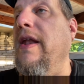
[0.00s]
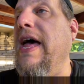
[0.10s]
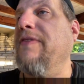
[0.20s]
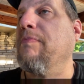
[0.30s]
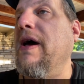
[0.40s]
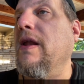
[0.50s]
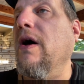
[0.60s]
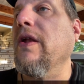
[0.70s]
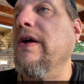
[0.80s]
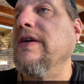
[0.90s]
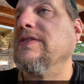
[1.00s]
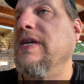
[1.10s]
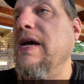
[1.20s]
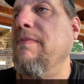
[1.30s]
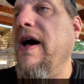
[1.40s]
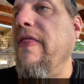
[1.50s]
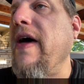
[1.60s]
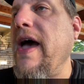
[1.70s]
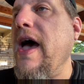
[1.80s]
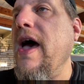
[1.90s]
That's about all there is to say about
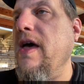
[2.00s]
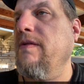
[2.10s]
that.